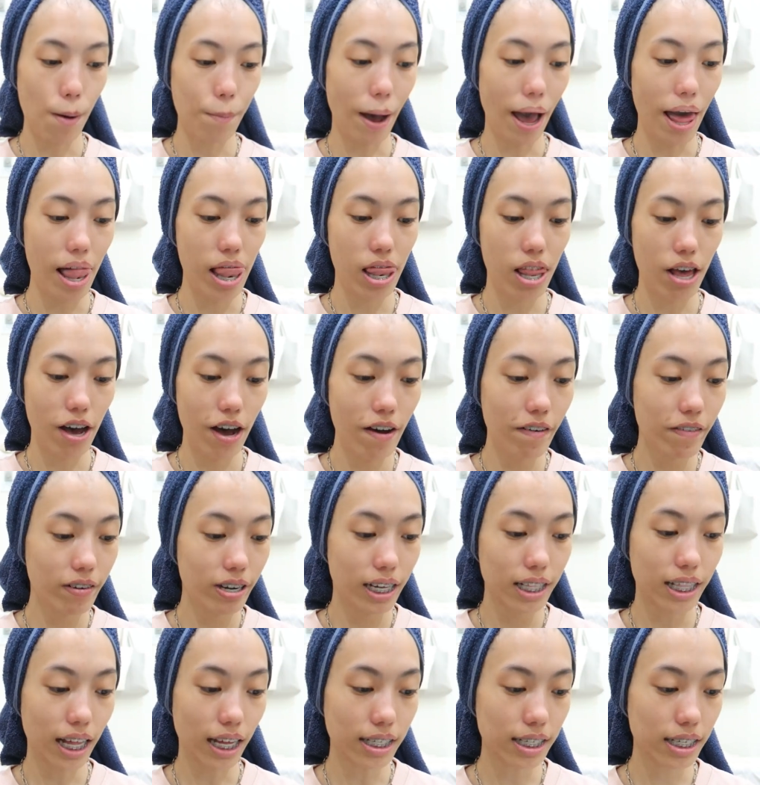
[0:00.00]
Um, I
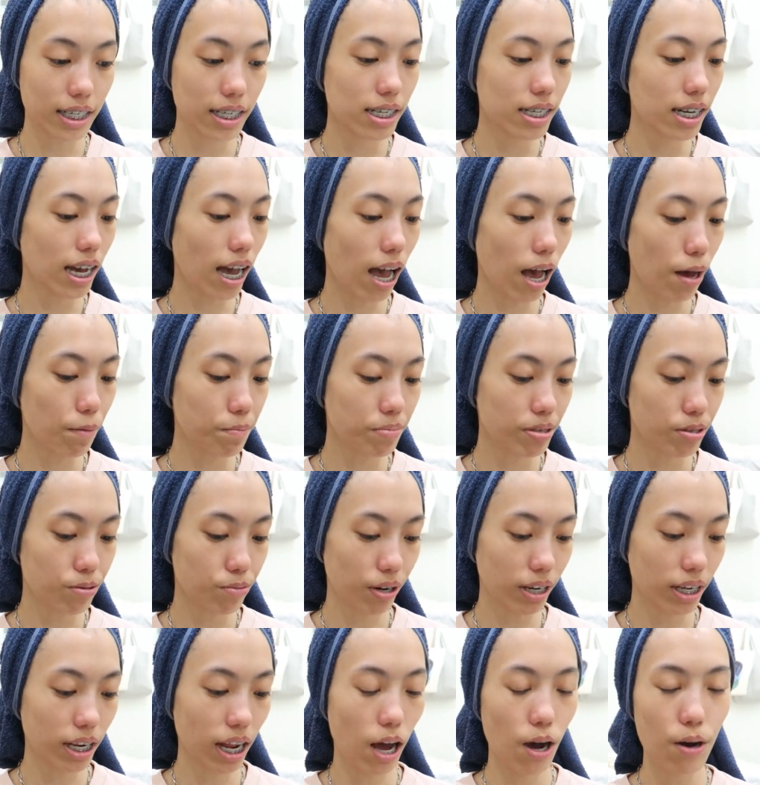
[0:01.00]
love collecting caps
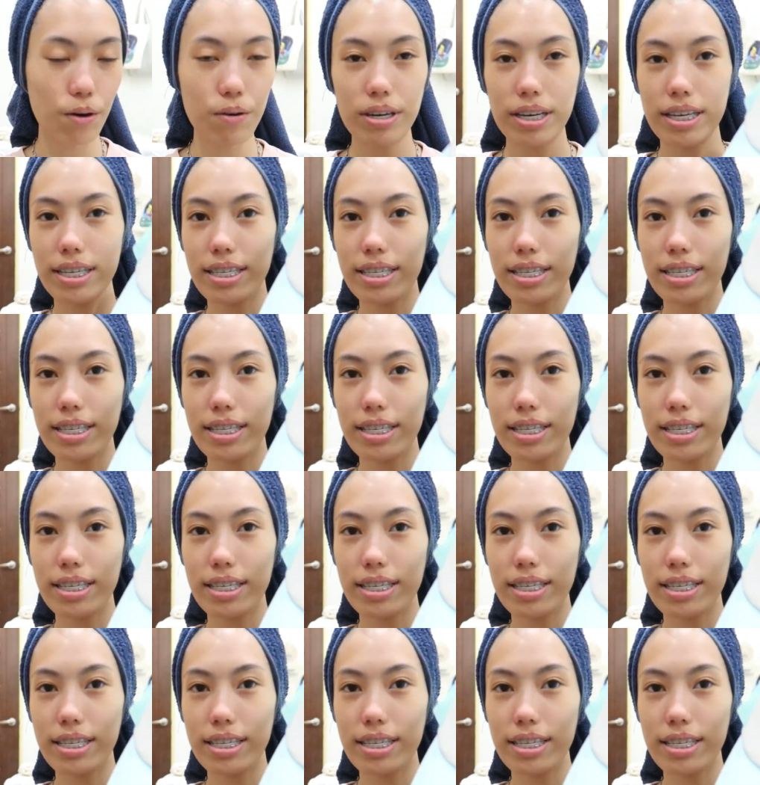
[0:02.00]
right now.